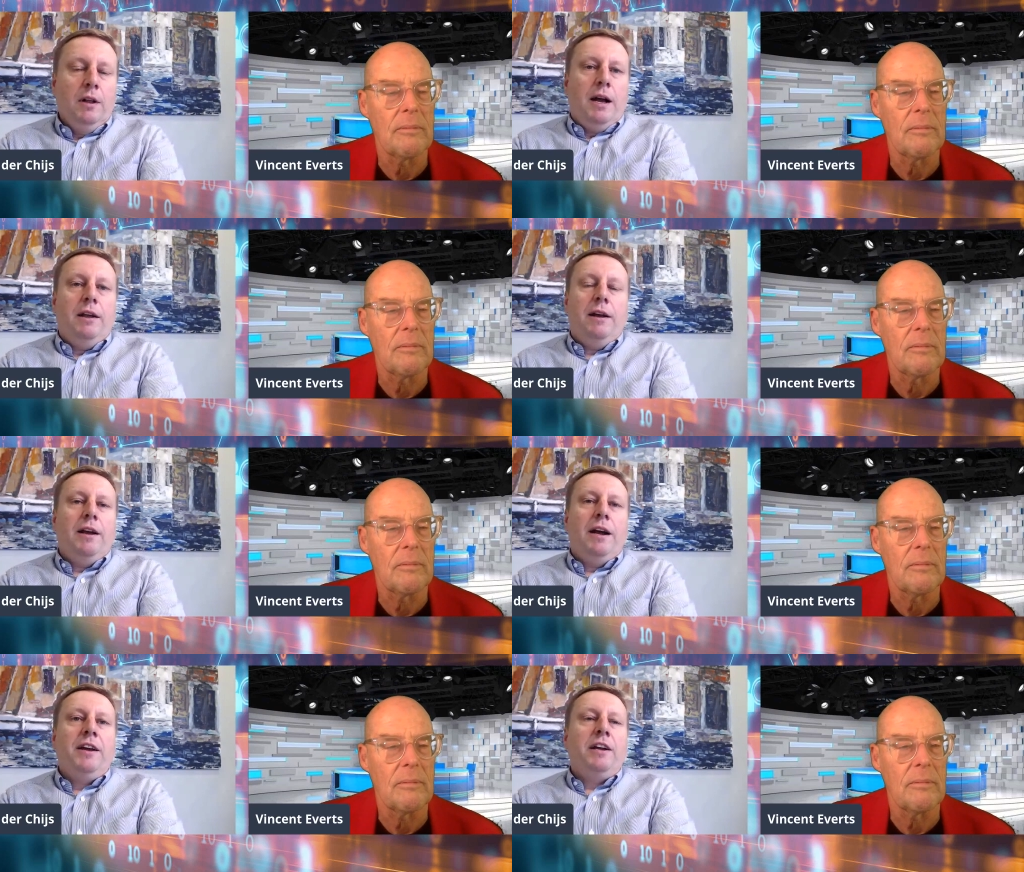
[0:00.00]

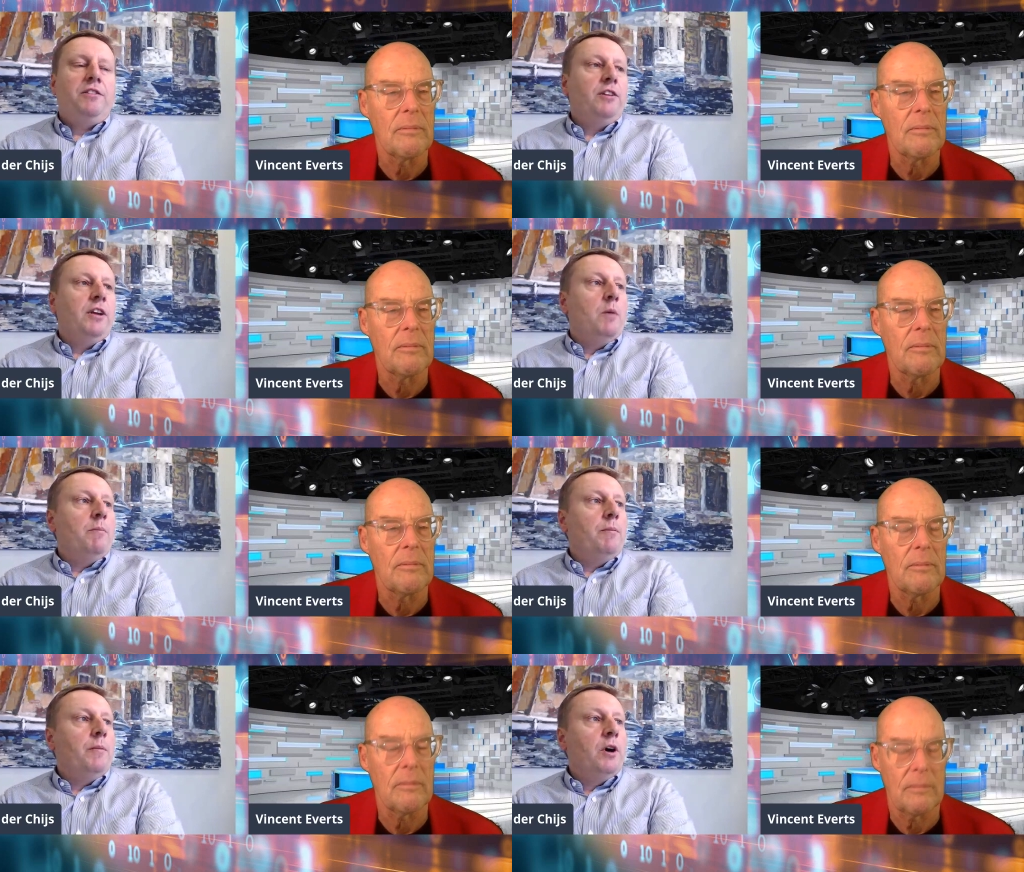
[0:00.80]
Speaker 1: I, I, think it's, you
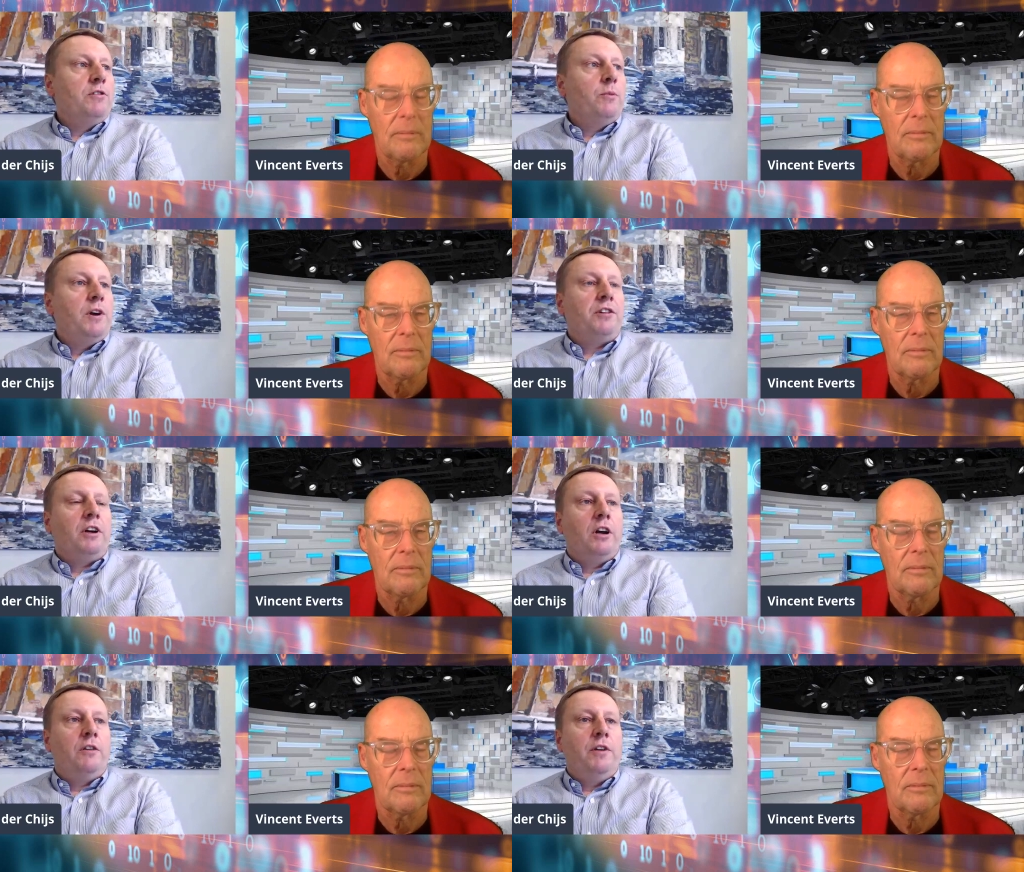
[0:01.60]
know, most
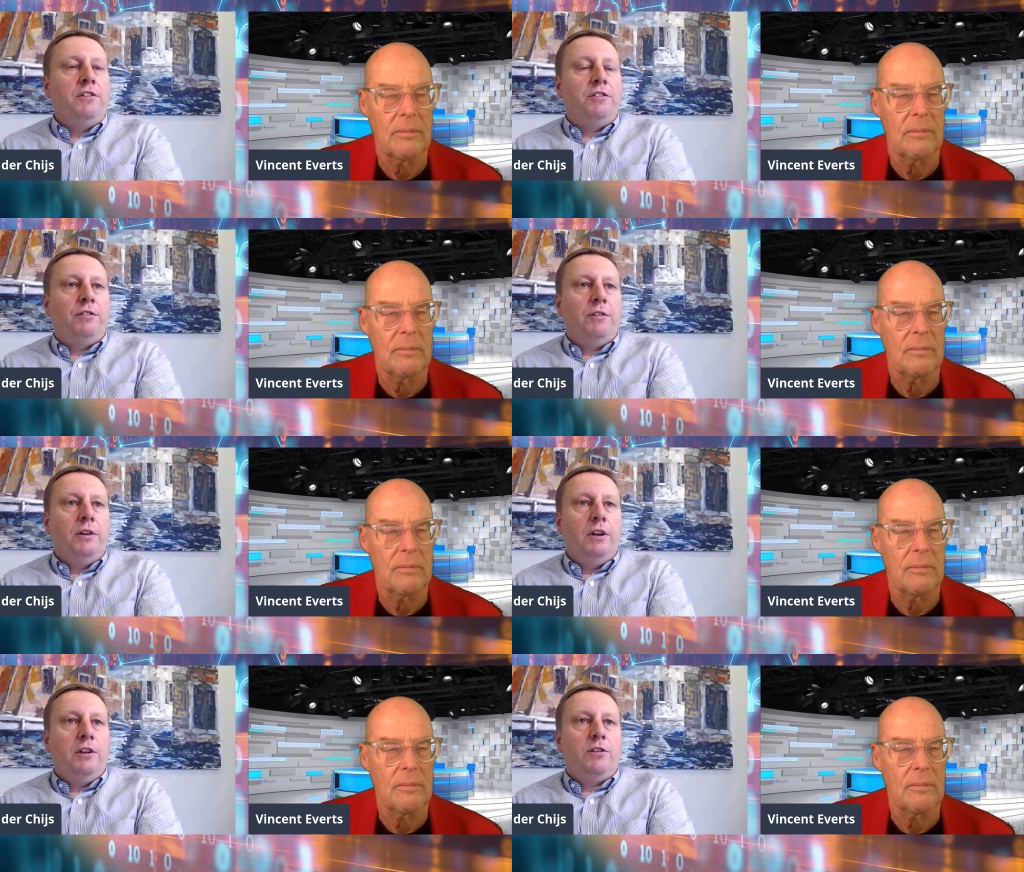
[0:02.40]
Western countries
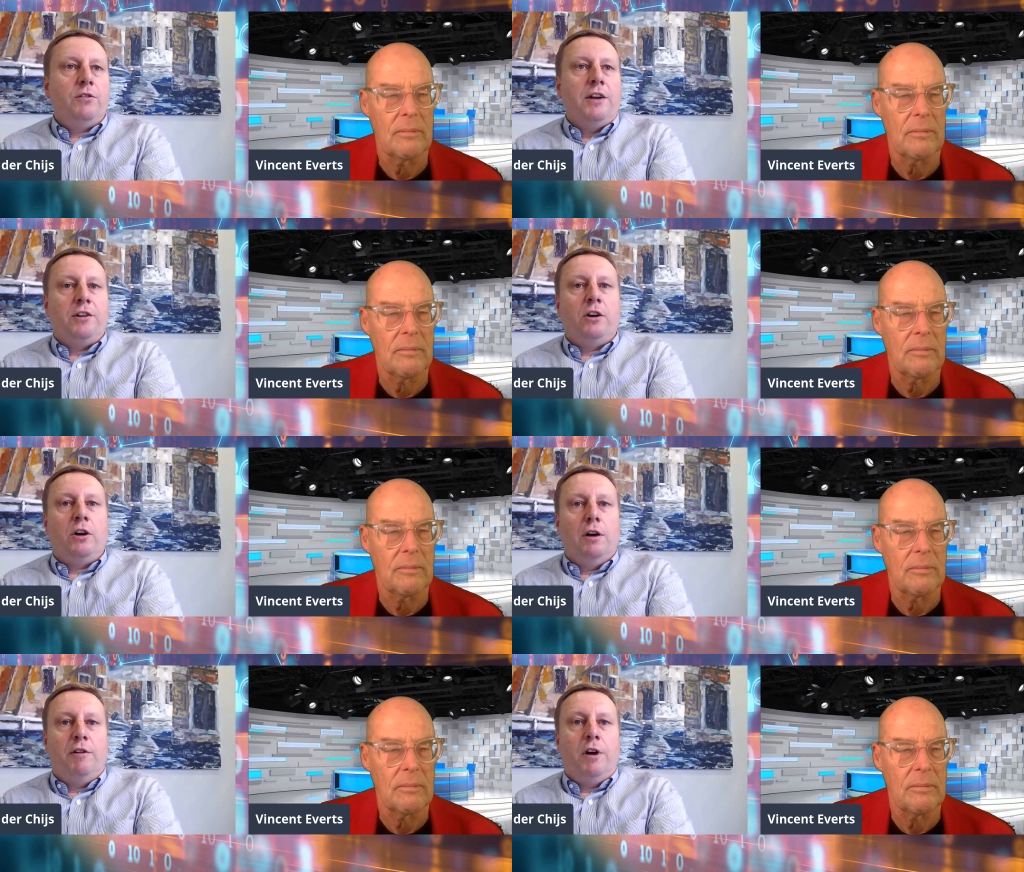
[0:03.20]
try to
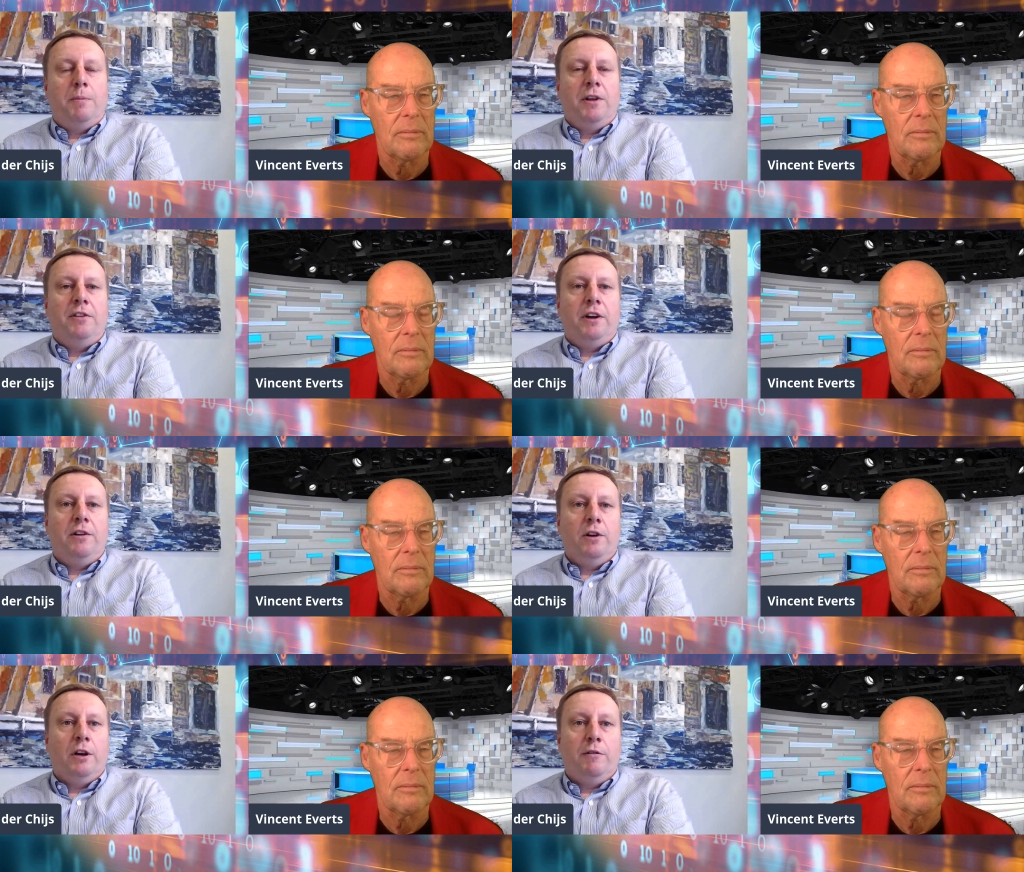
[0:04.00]
cover up that
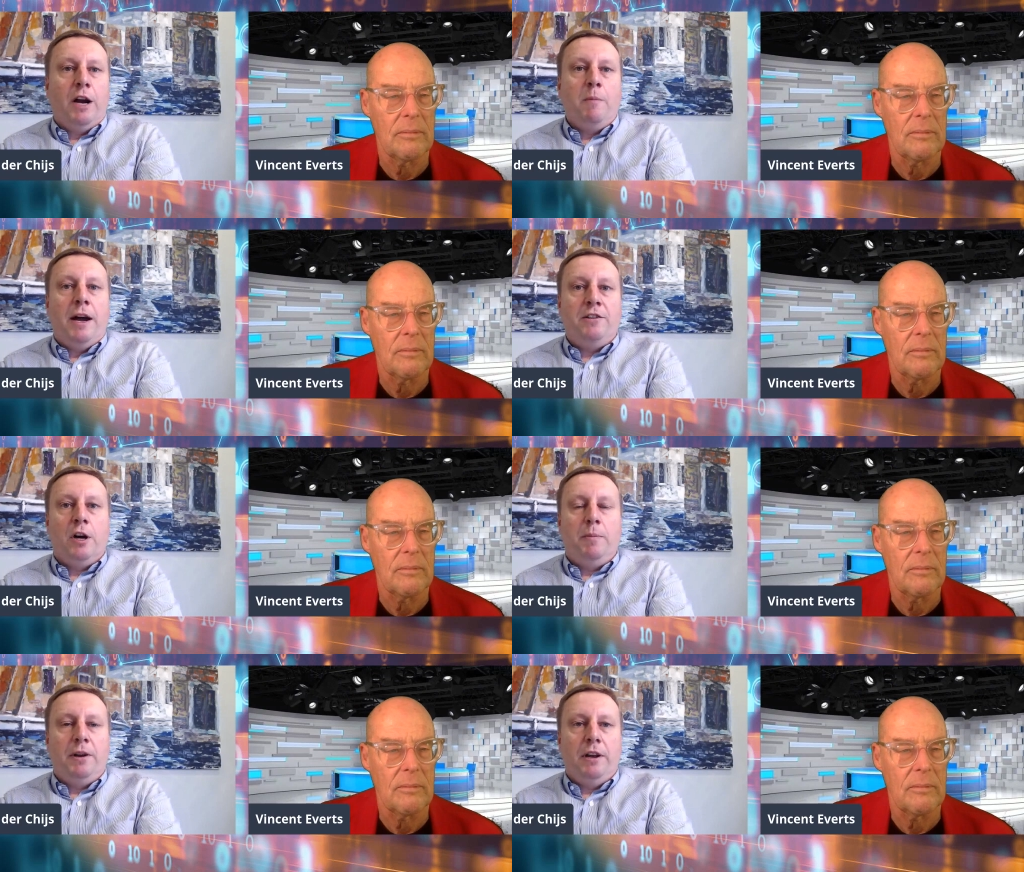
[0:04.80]
they're doing a very bad
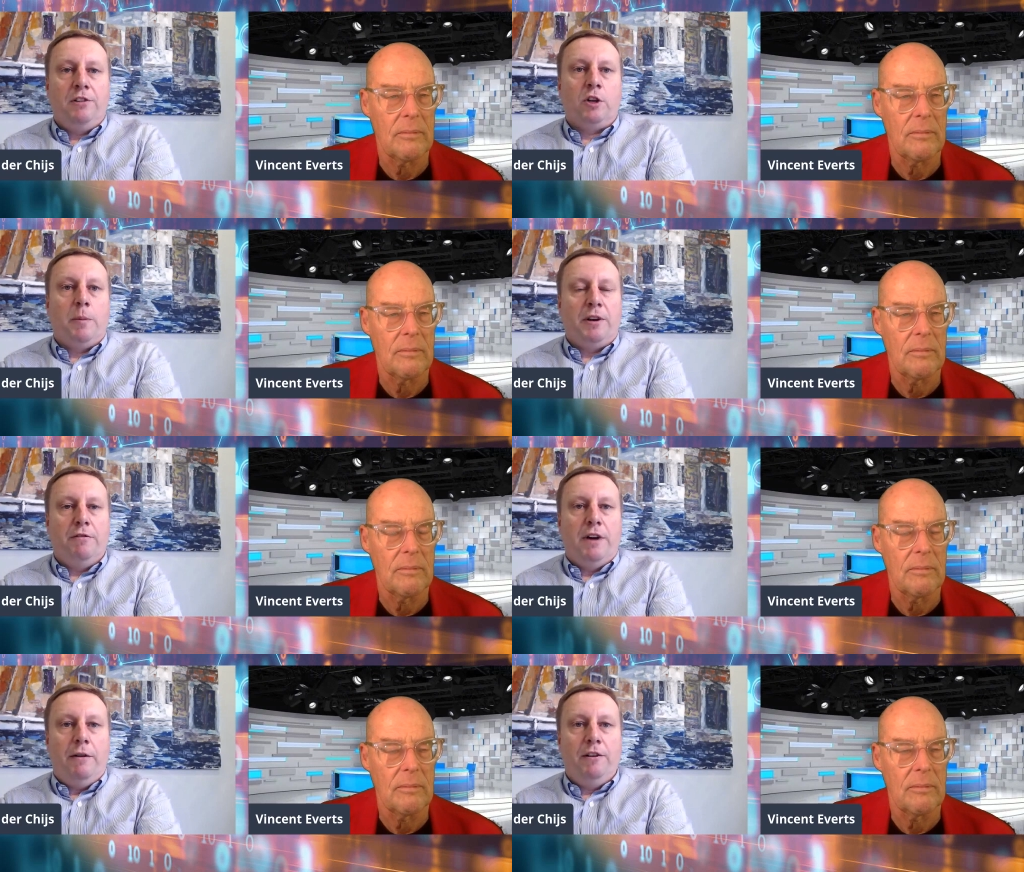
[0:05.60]
job in, in stopping
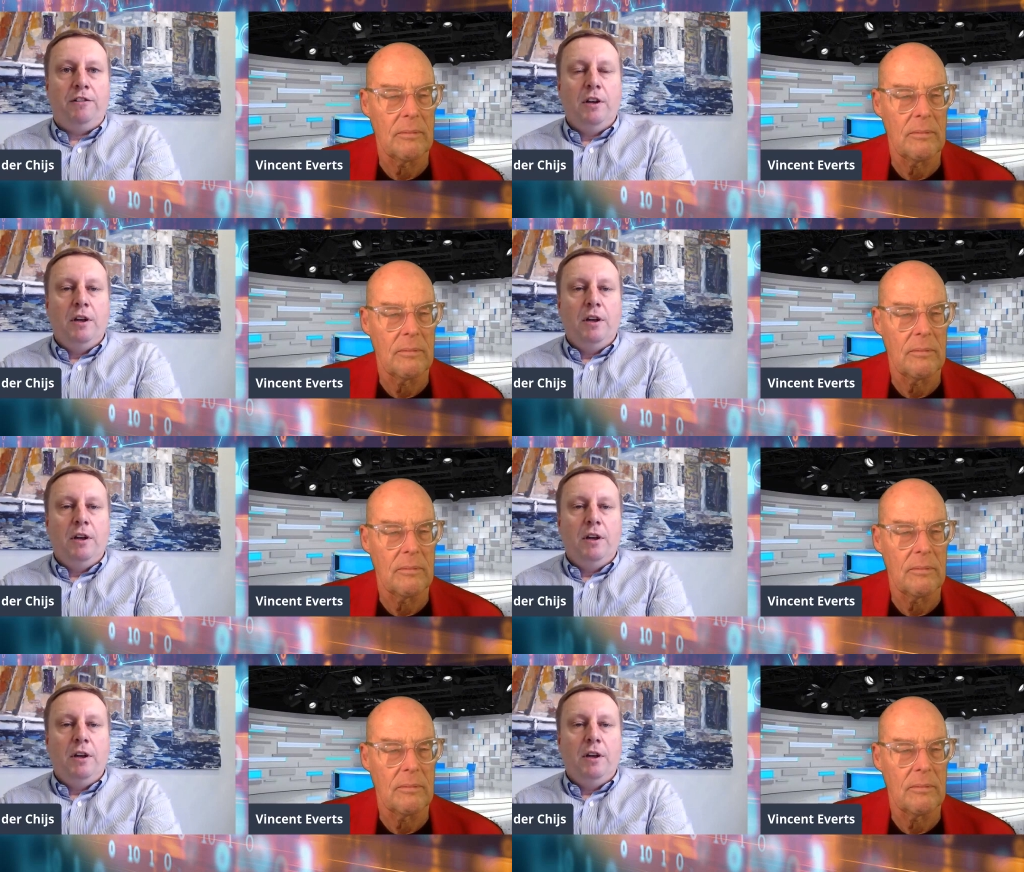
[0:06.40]
the virus.